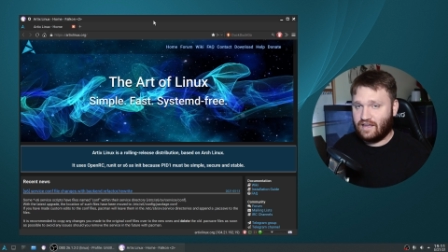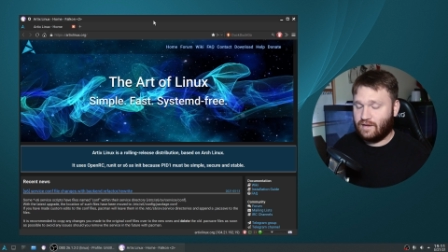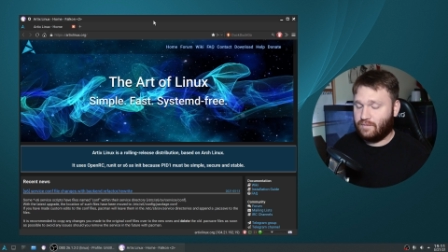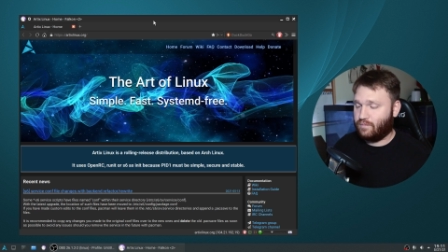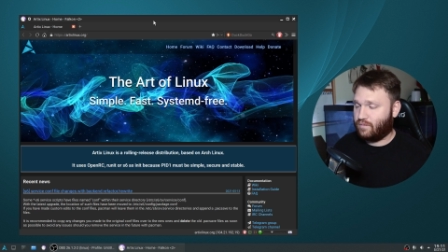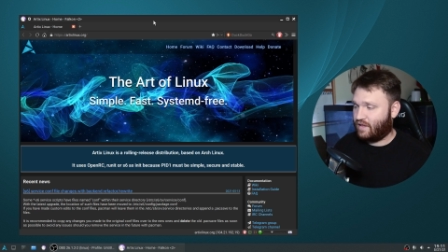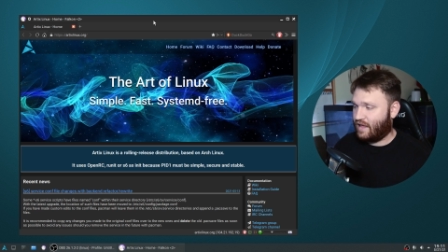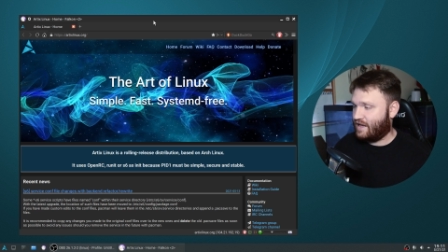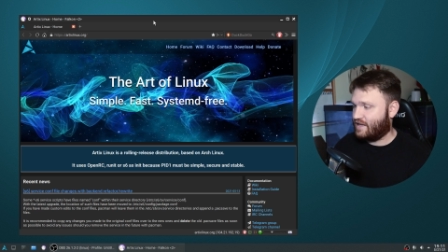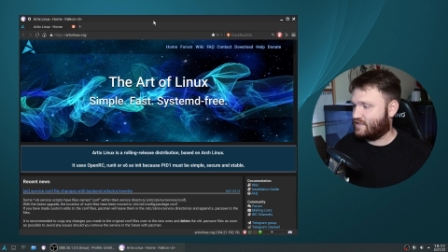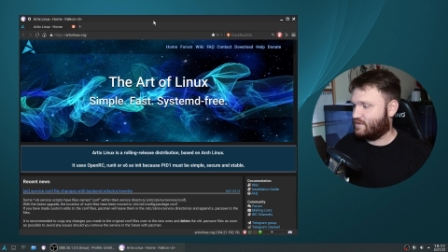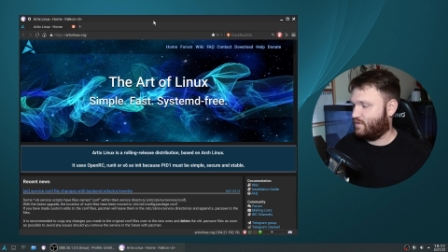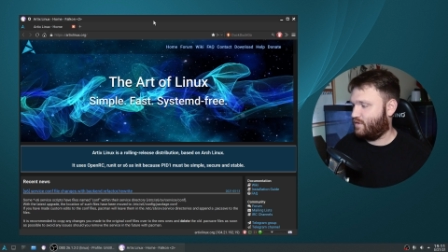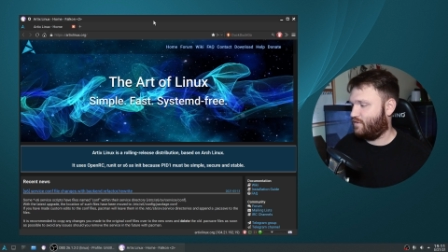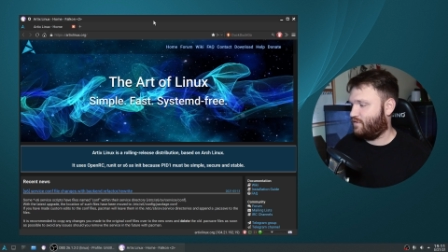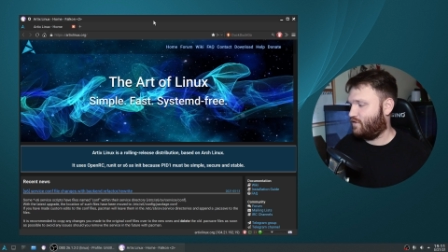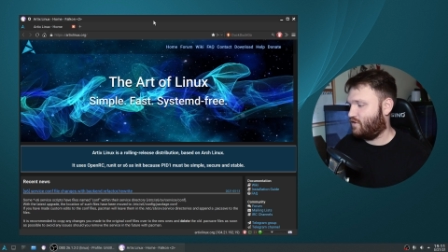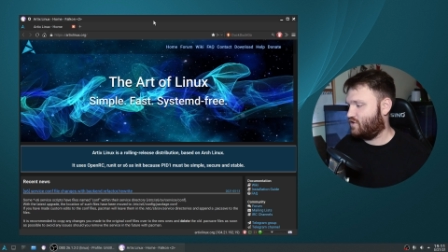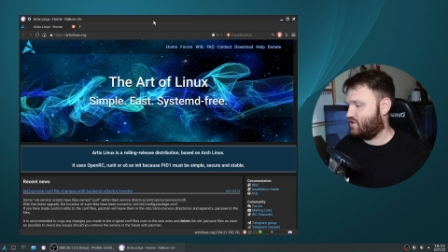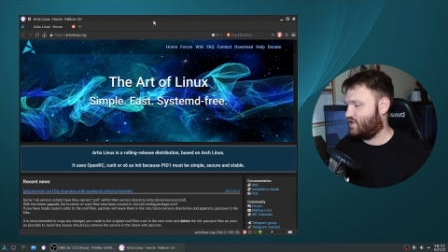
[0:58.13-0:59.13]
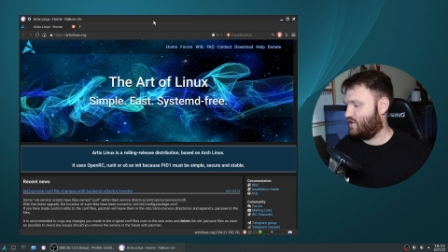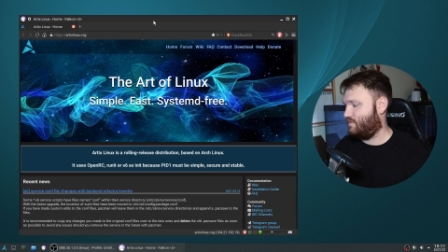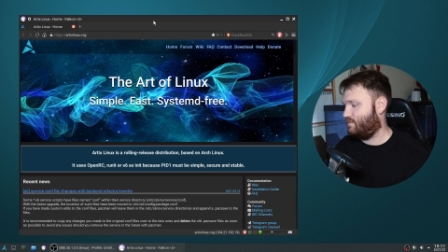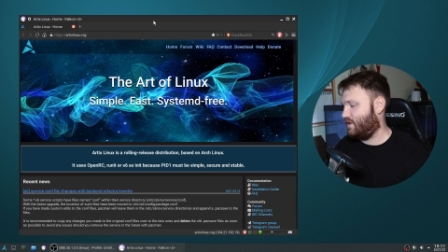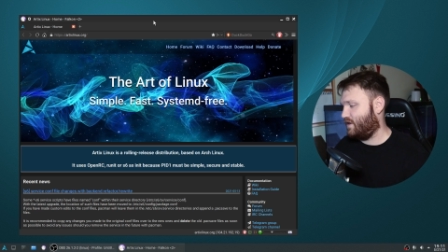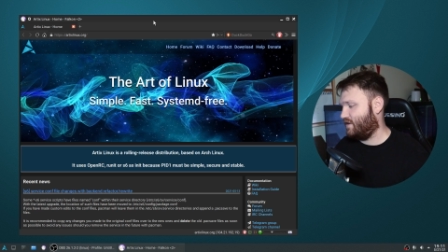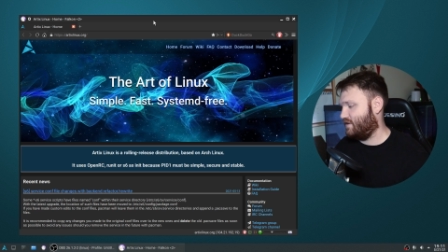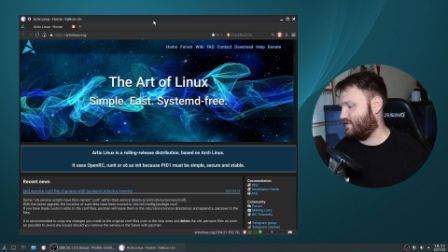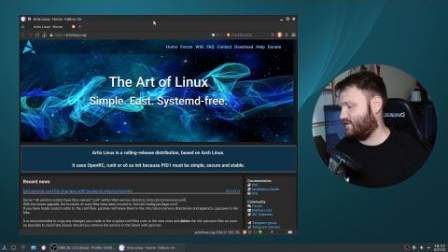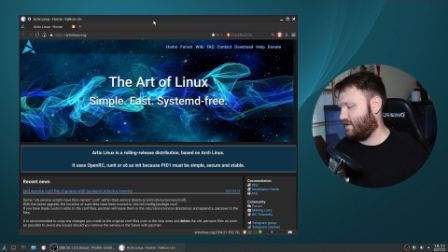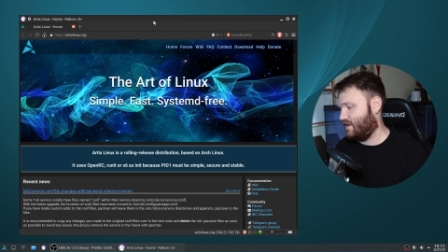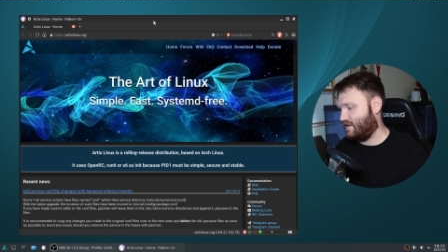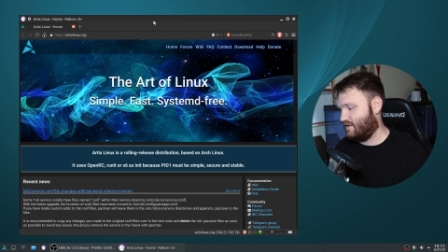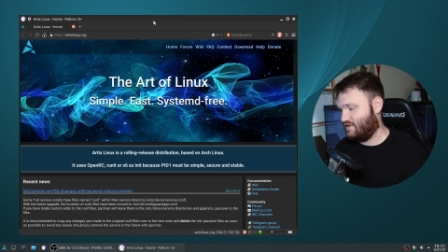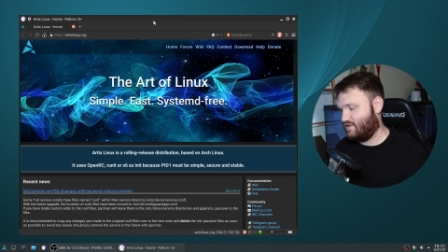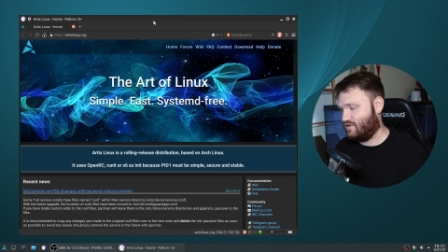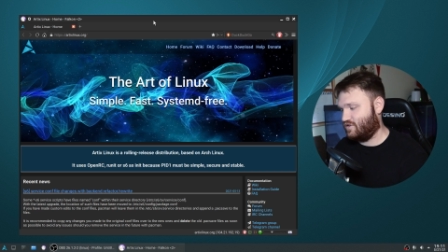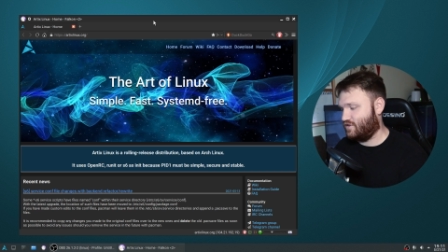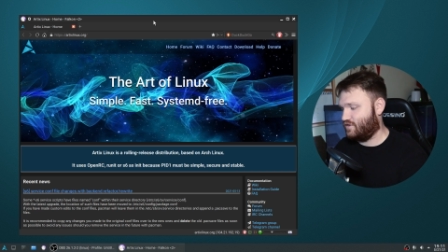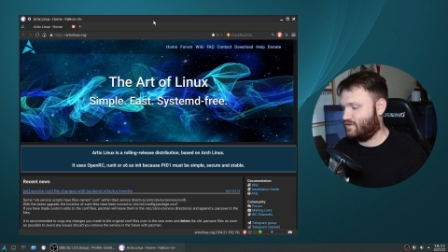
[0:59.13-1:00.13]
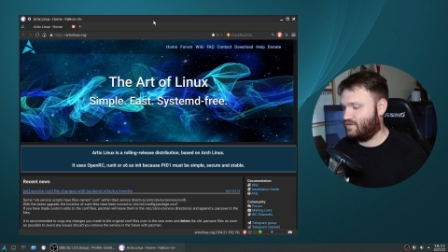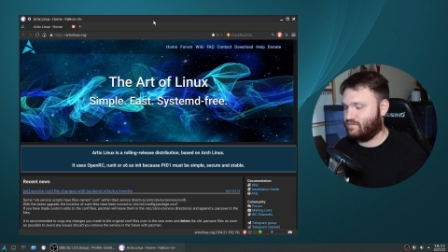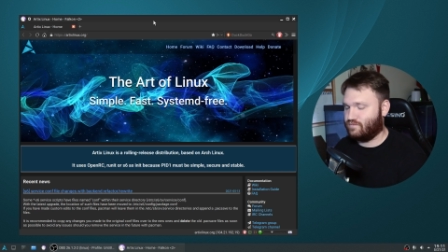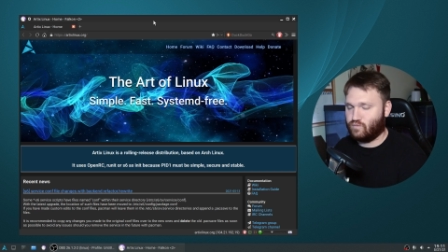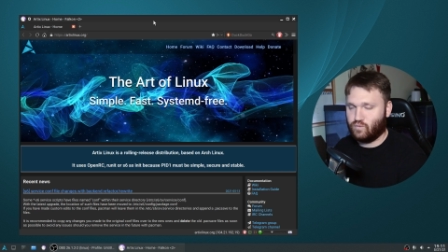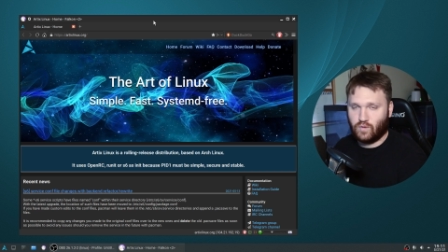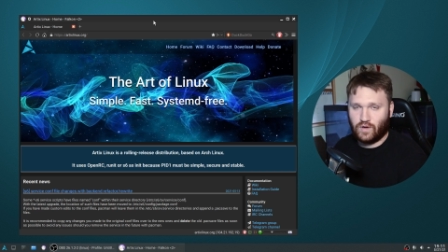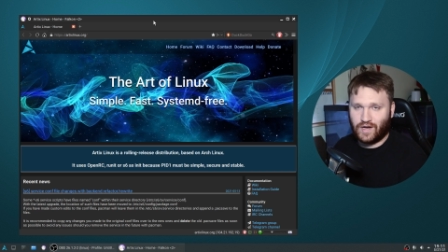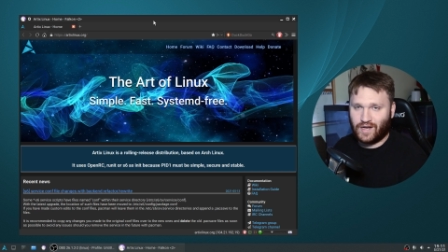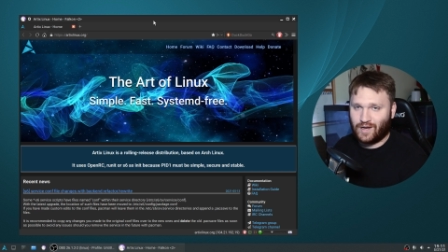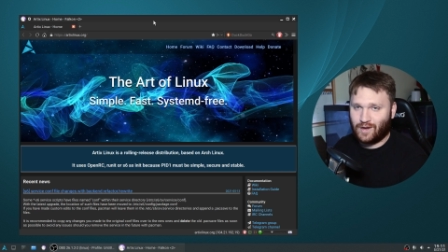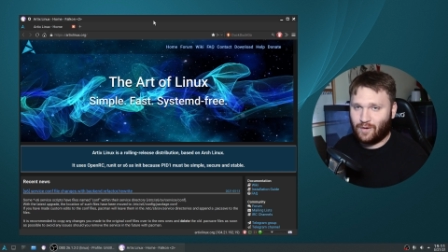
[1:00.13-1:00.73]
E Plasma version because that's just what I